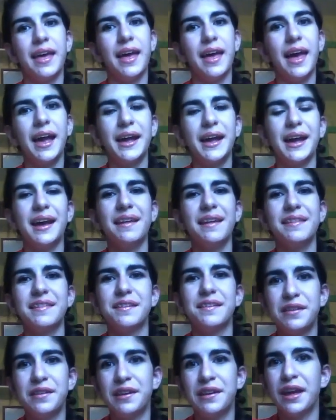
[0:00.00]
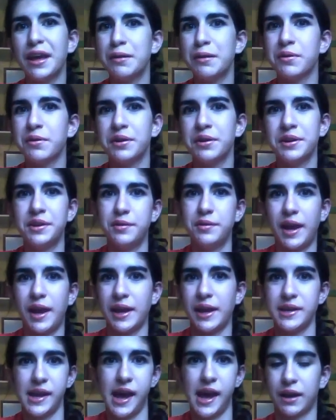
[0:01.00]
Hi guys, so today I'm going to do a
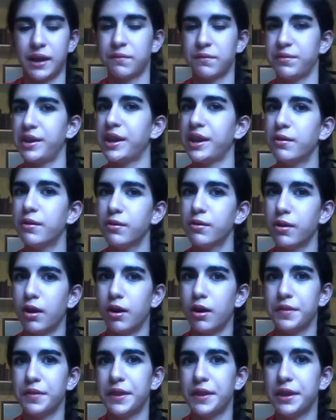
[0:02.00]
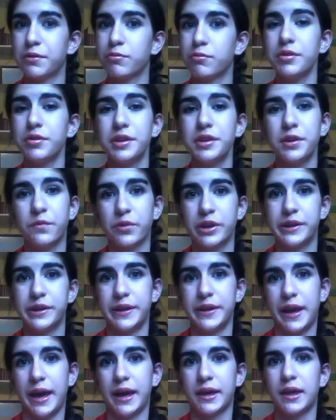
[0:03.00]
tag video called the Cruelty-free
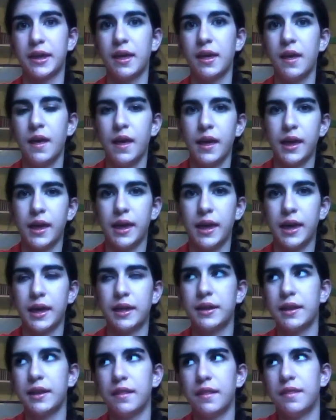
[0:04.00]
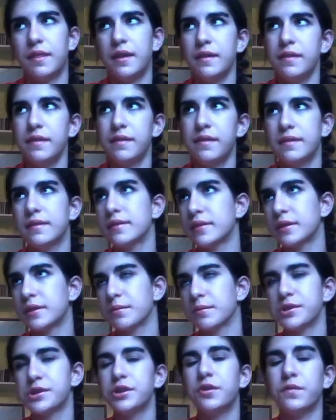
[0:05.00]
Tag, and the
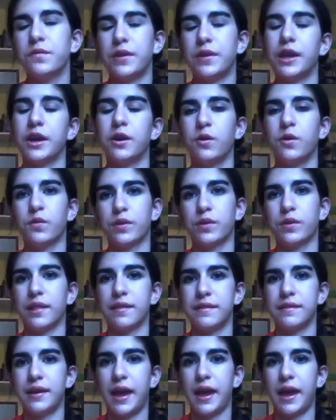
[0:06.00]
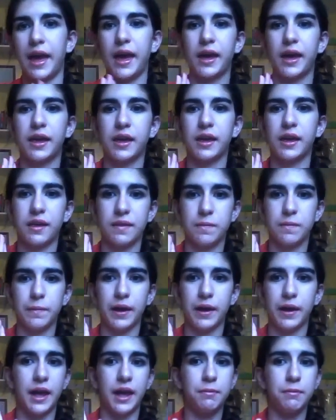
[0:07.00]
original video for this tag is by
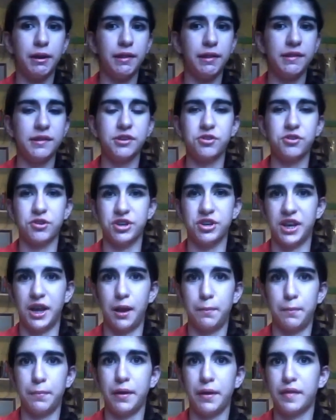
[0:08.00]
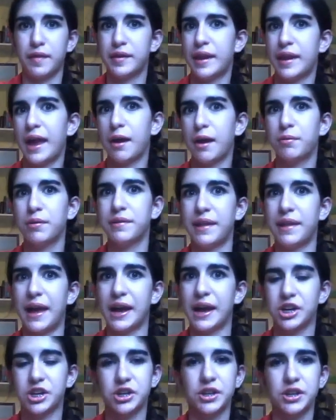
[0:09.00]
NYC Georgette, but the tag was
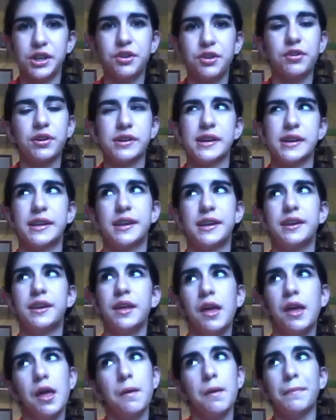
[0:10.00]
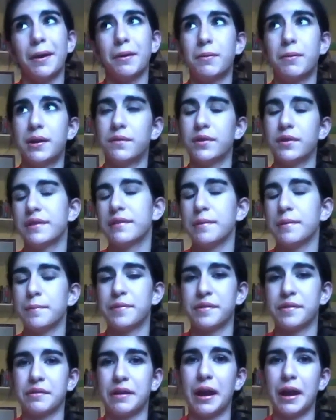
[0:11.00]
actually created by one of her
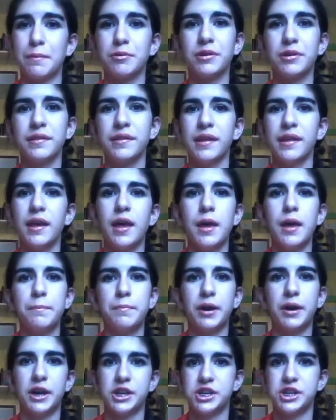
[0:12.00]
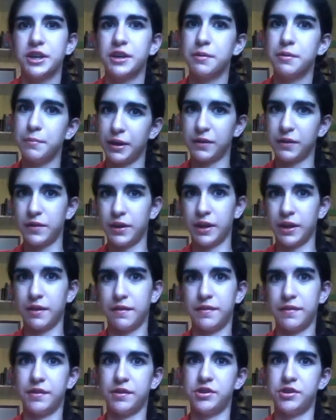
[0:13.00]
subscribers, but she didn't make
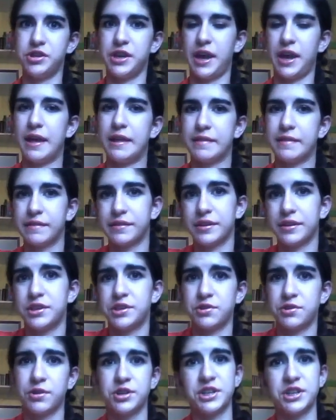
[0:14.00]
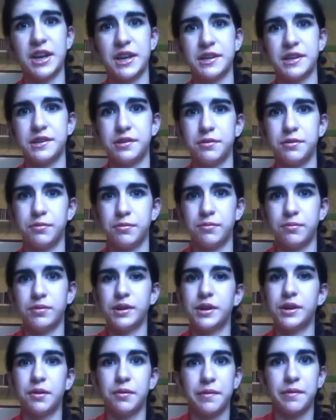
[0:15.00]
videos, so she asked Georgette to,
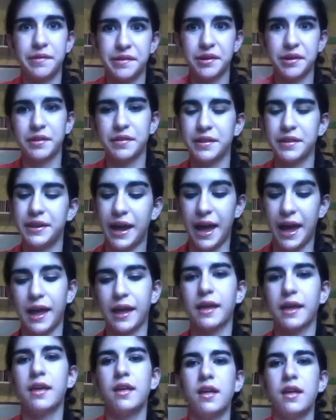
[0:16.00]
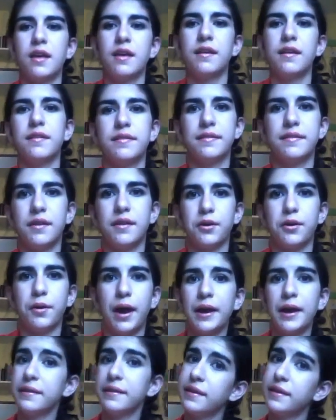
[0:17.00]
start the tag. So
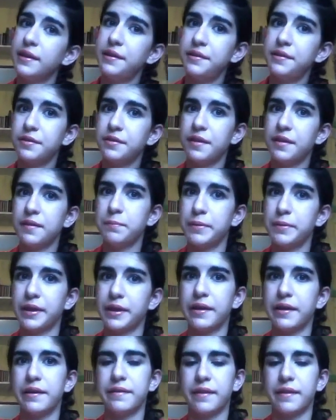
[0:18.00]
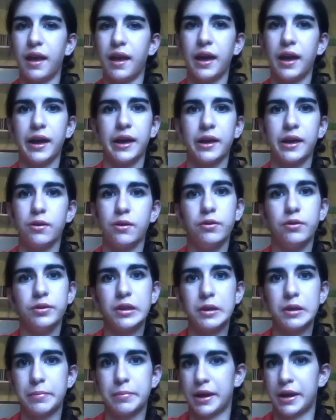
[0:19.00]
I decided to do this because I
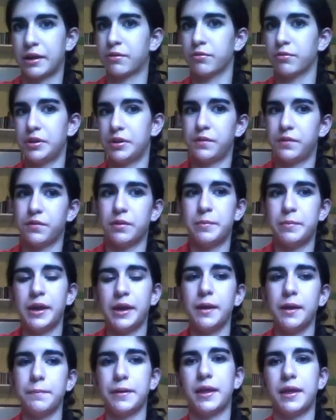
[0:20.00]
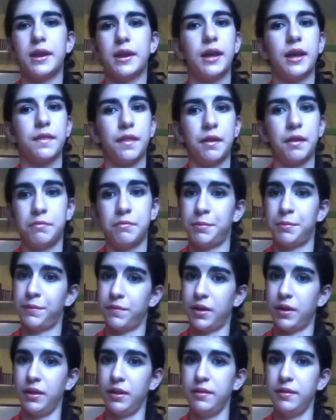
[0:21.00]
only buy cruelty-free makeup, and I thought it would be
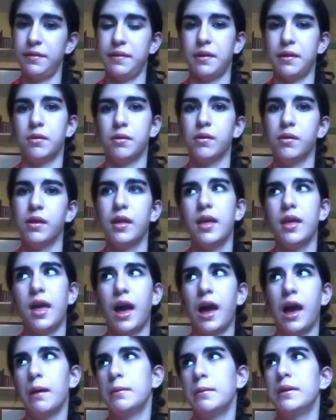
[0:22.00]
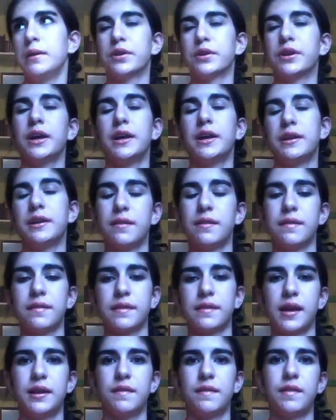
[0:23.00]
fun. So, if you're not into this
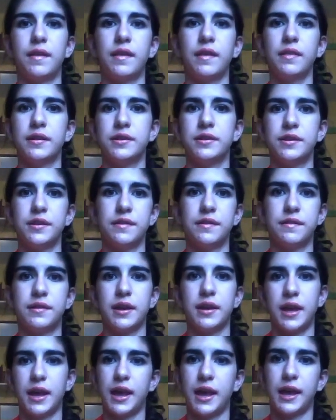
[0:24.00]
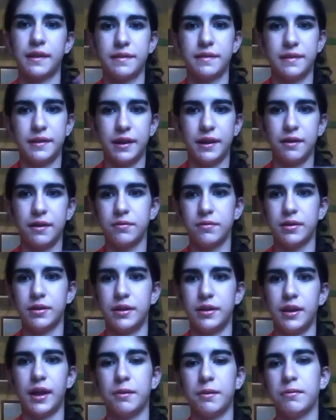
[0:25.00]
kind of thing, then just exit out, and
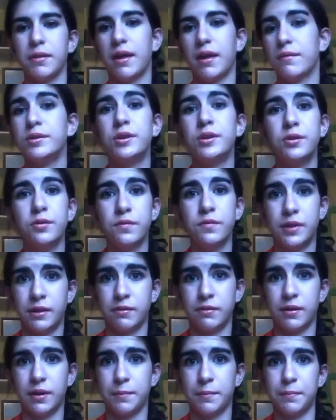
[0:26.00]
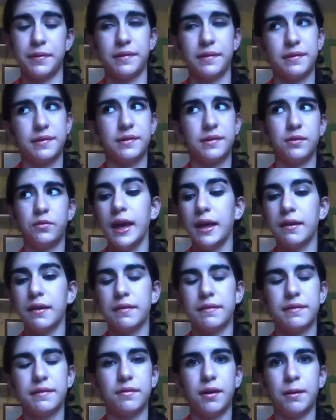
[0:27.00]
I will have a new video up soon.
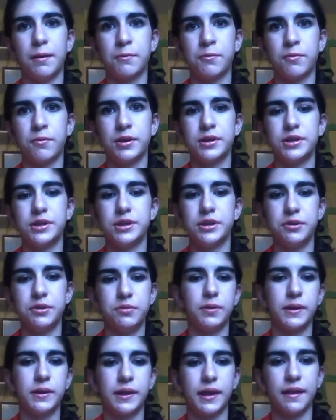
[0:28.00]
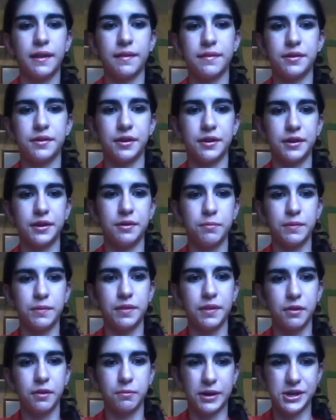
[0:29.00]
So I'm going to get started with the
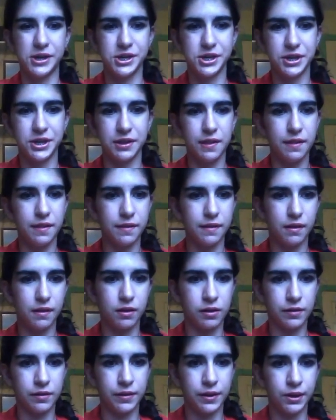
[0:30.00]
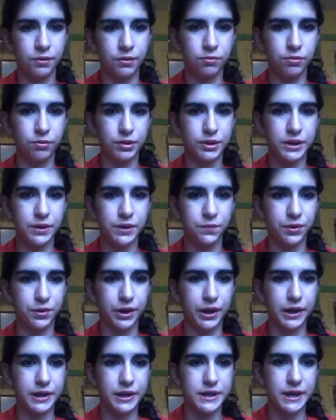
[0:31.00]
questions on the
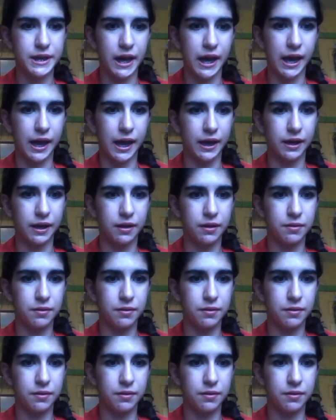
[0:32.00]
cruelty-free tag.